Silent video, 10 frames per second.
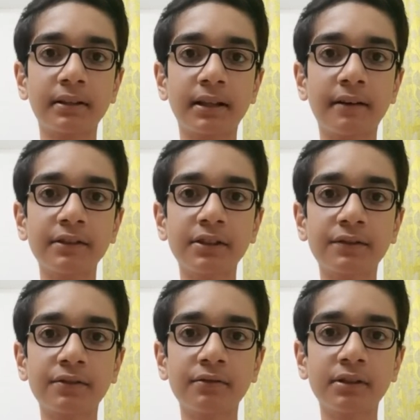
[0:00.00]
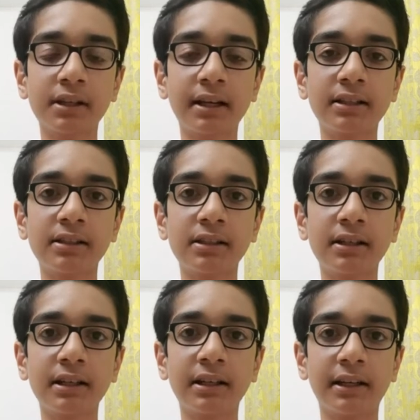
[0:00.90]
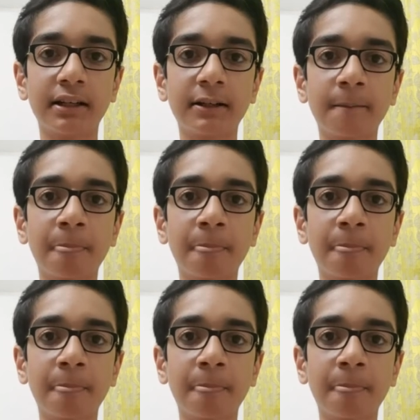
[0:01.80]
thousands of schools registered in it.